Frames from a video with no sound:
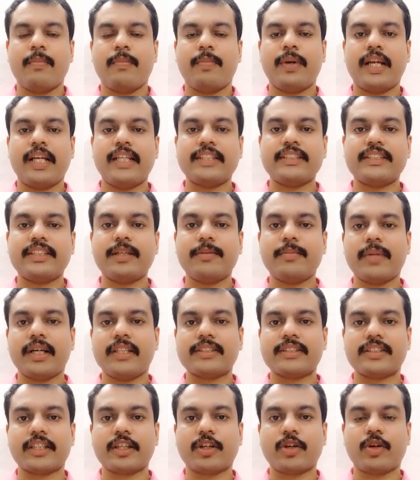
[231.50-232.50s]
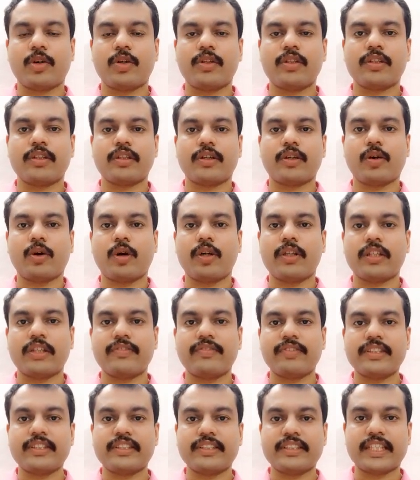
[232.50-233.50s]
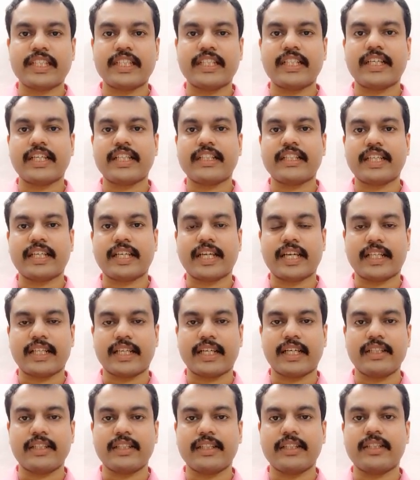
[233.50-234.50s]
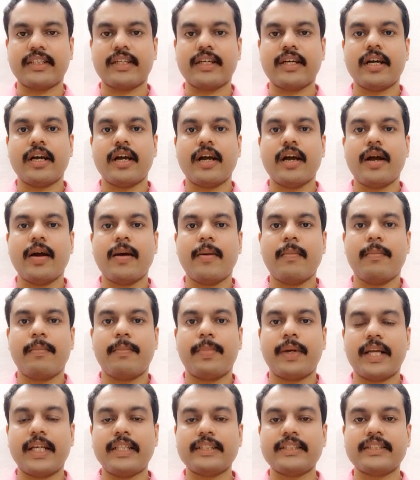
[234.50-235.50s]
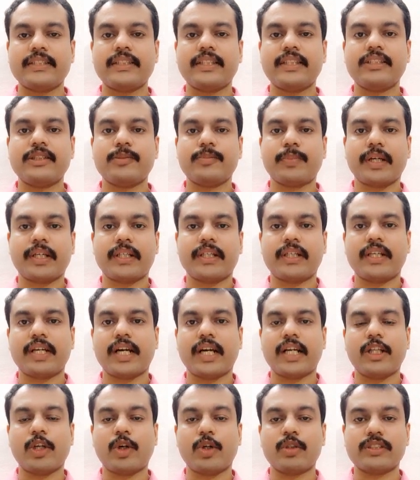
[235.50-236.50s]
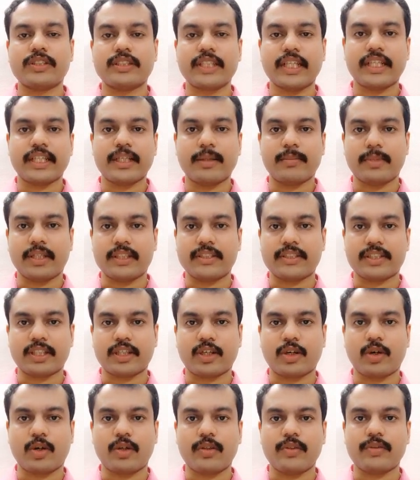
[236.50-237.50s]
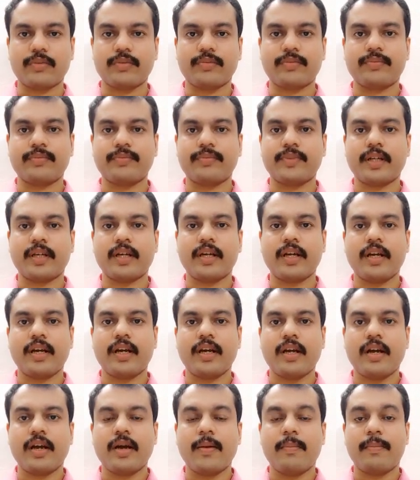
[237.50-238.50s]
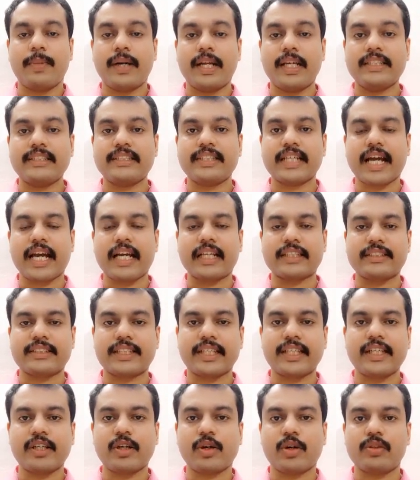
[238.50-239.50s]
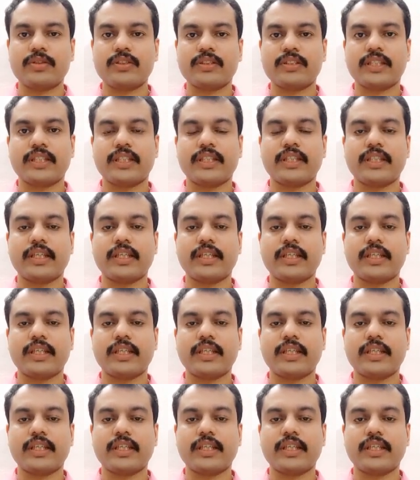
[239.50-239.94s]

Place the master cone coated with sealer in the canal. Place the spreader alongside the master cone. Place axillary cones